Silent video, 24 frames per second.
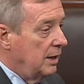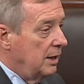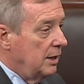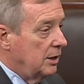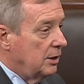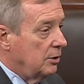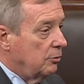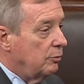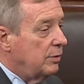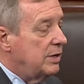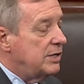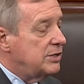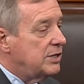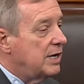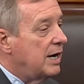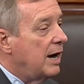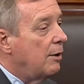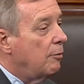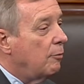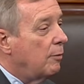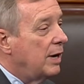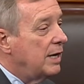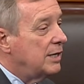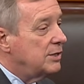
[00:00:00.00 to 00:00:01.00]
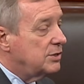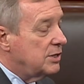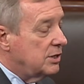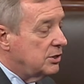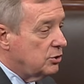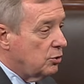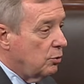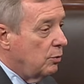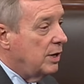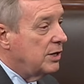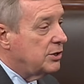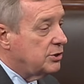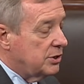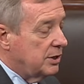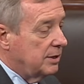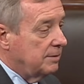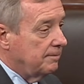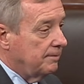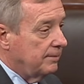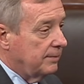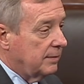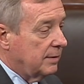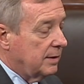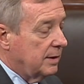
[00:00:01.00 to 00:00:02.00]
The reason I raise this question
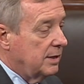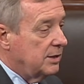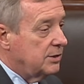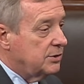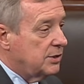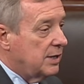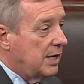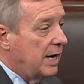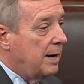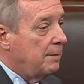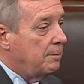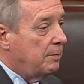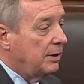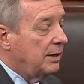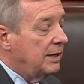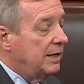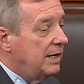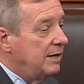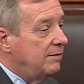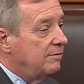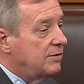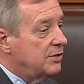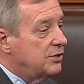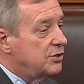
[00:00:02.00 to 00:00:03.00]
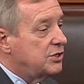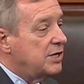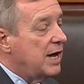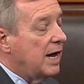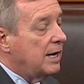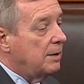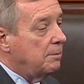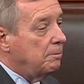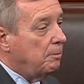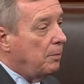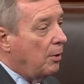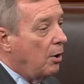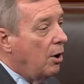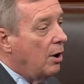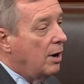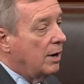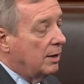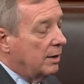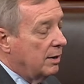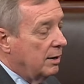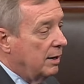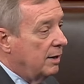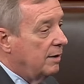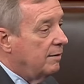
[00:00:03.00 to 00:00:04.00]
is that I believe the second
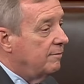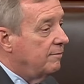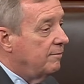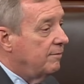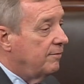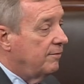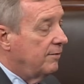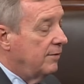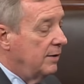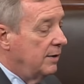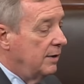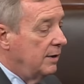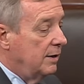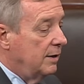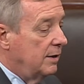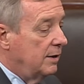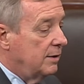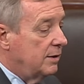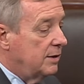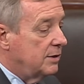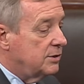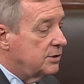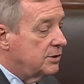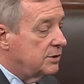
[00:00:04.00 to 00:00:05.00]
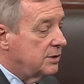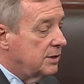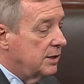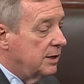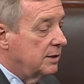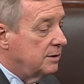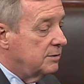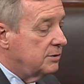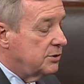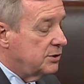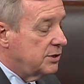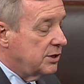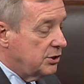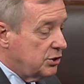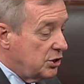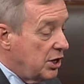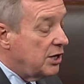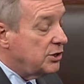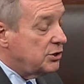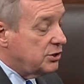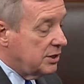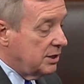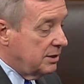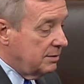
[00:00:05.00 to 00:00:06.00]
part of this
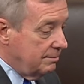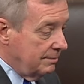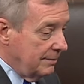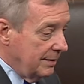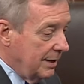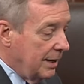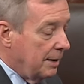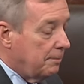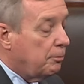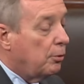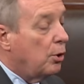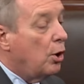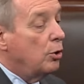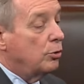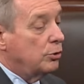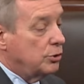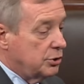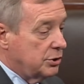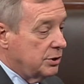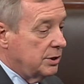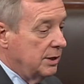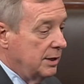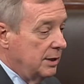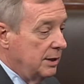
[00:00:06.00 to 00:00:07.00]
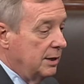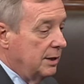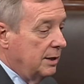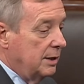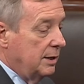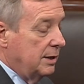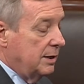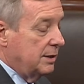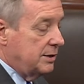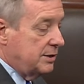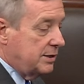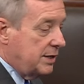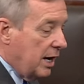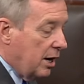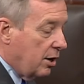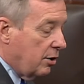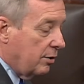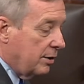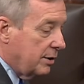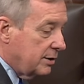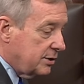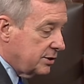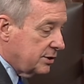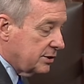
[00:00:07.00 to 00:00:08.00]
suggested approach,
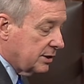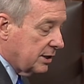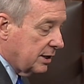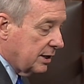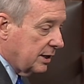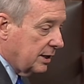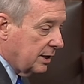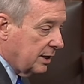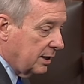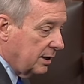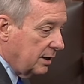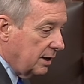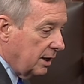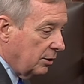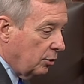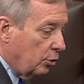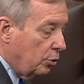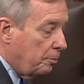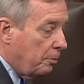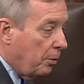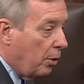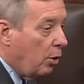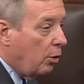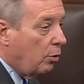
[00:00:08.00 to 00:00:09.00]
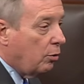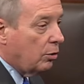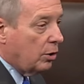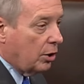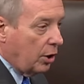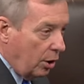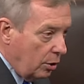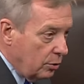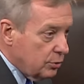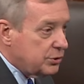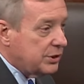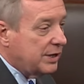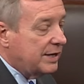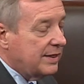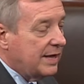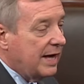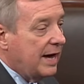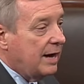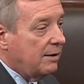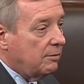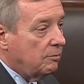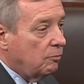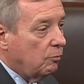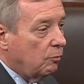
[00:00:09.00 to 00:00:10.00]
terrorist loophole, closing
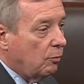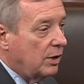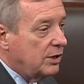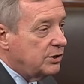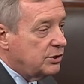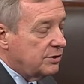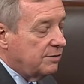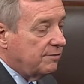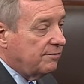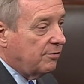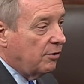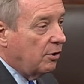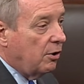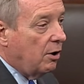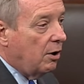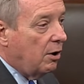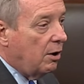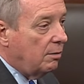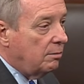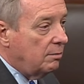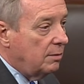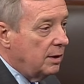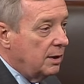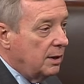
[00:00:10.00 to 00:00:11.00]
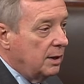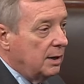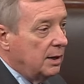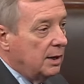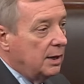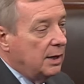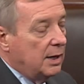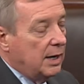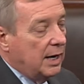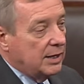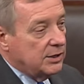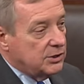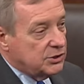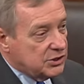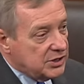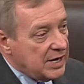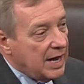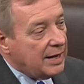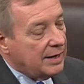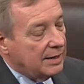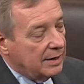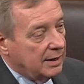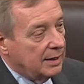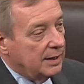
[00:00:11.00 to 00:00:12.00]
that once and for all, and
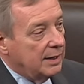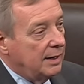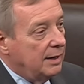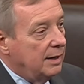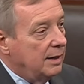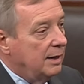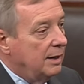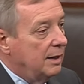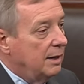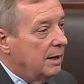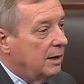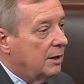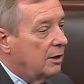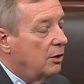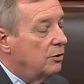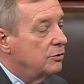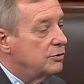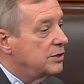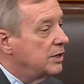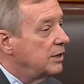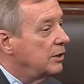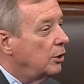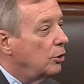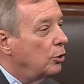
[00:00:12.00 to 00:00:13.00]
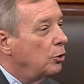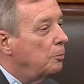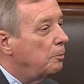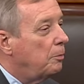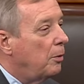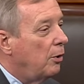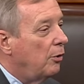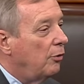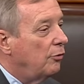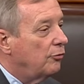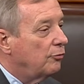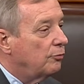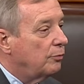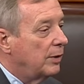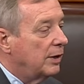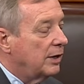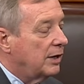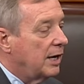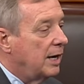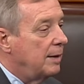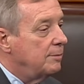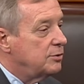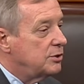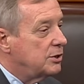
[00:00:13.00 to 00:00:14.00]
secondly, closing the loopholes when it
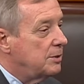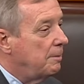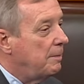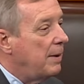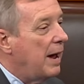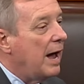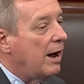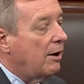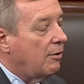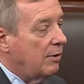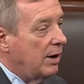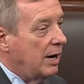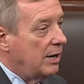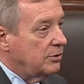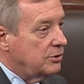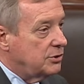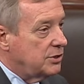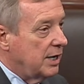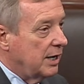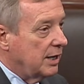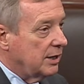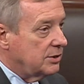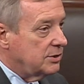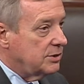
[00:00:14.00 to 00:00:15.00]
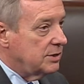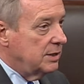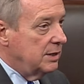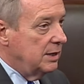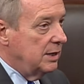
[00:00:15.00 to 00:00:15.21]
comes to background checks,